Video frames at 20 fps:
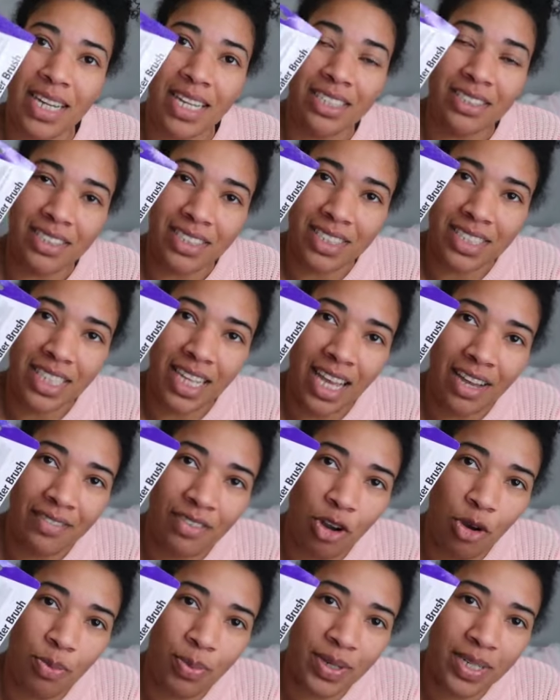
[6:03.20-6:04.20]
As you can see, I
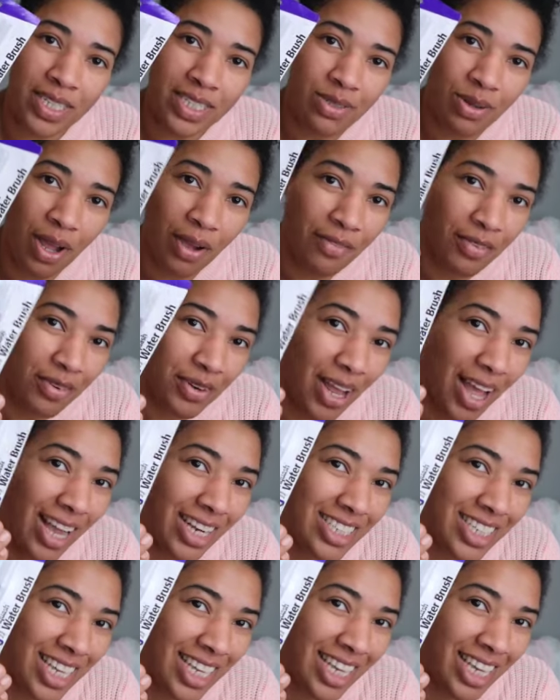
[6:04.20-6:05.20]
haven't opened it, so I haven't
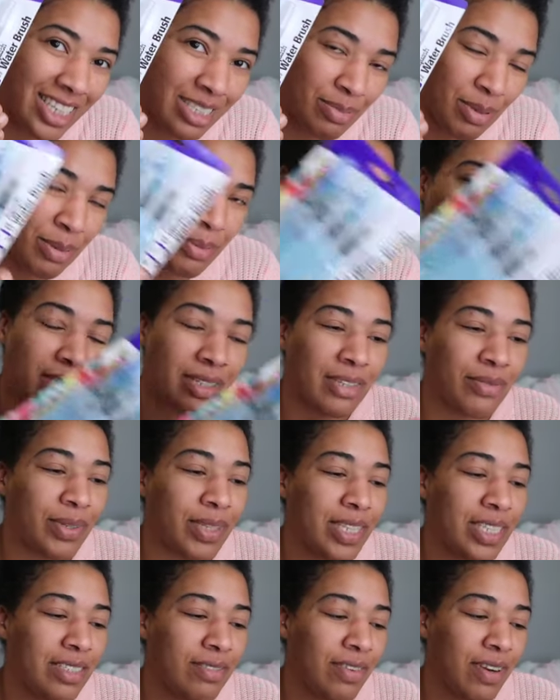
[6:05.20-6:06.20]
actually experimented
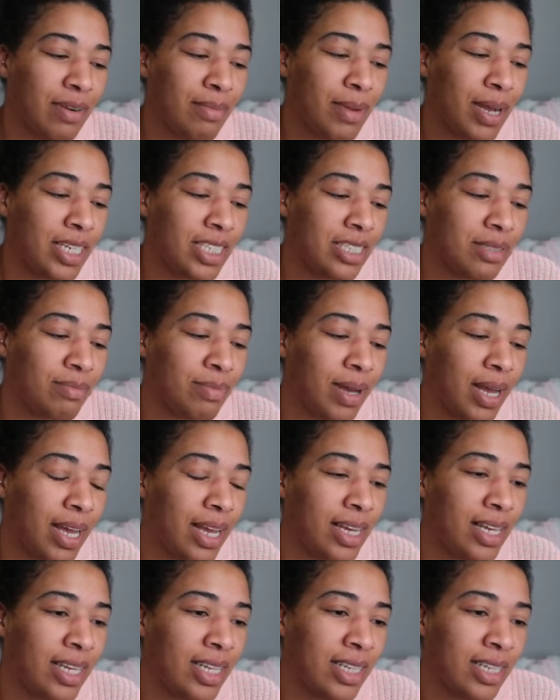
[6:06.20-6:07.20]
with this very much,
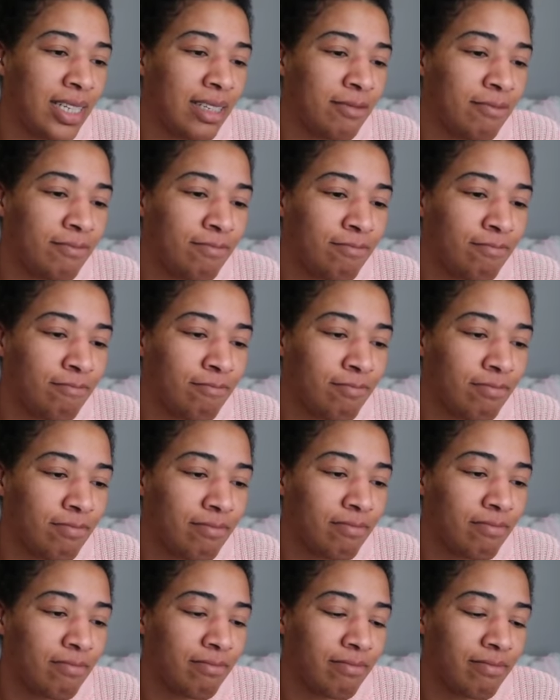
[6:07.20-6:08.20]
but
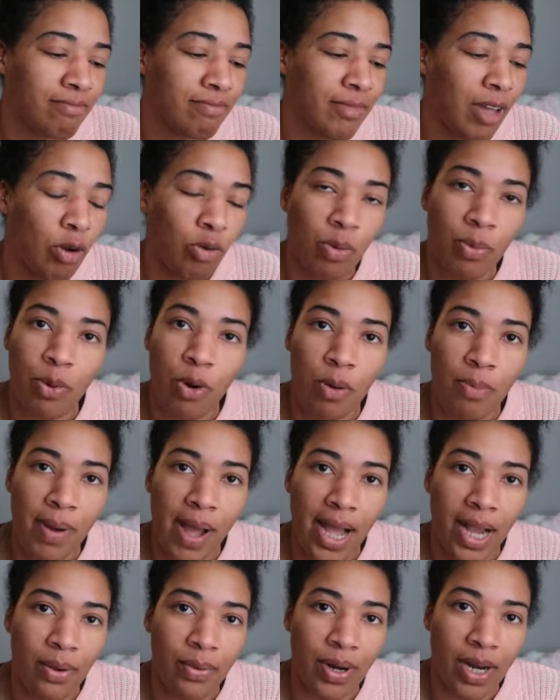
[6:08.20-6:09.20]
I'll report
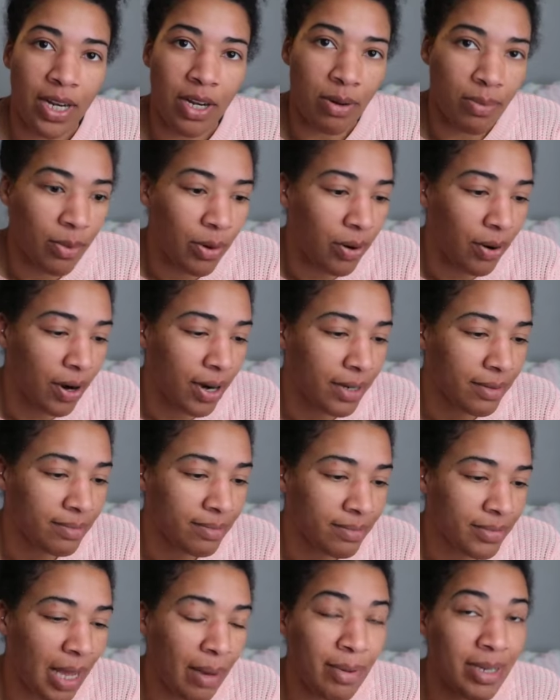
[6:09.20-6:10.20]
back when I know more.
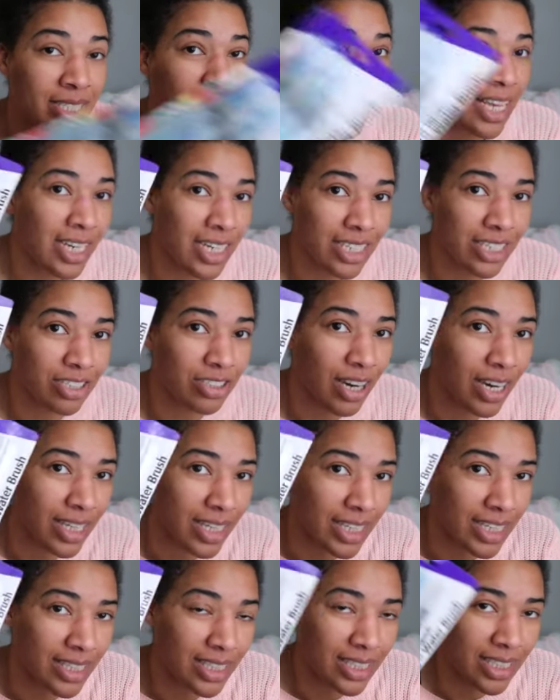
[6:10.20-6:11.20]
I'm excited to try
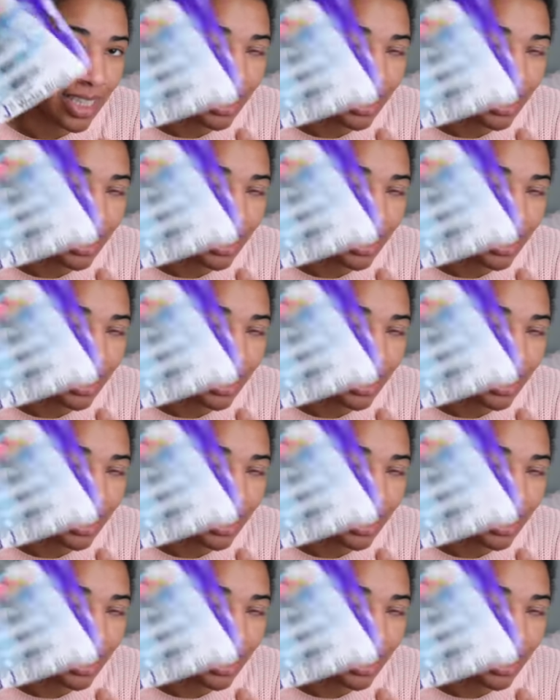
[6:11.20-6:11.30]
these.